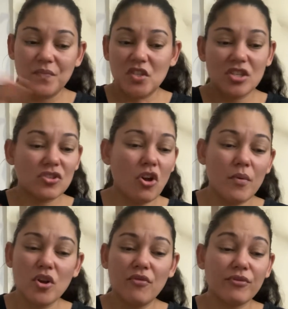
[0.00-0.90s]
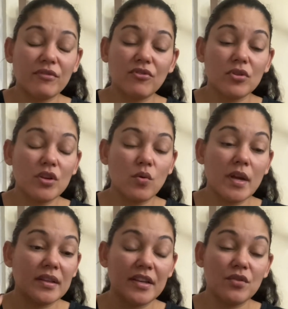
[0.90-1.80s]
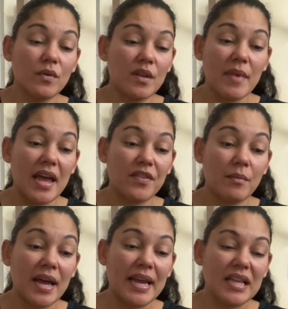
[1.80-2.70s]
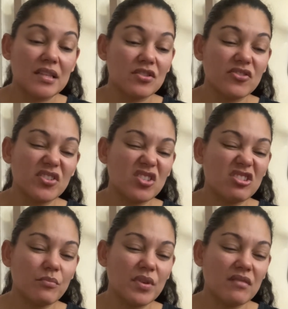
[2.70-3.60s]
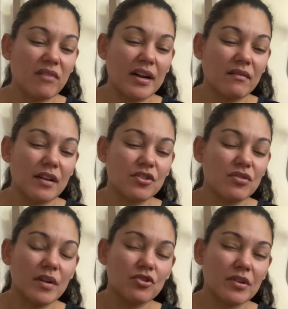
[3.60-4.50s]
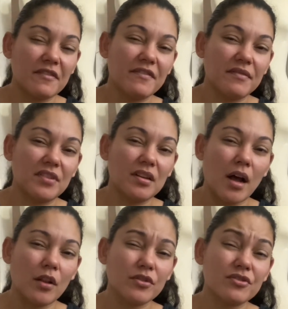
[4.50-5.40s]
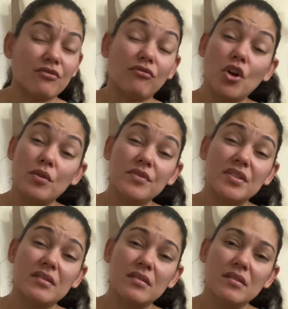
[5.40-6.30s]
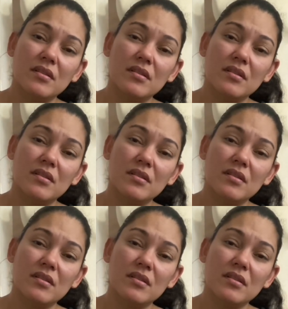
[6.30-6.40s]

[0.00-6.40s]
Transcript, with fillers: just going over it really quickly and doing the math in my head, this looks to be right around $250 gross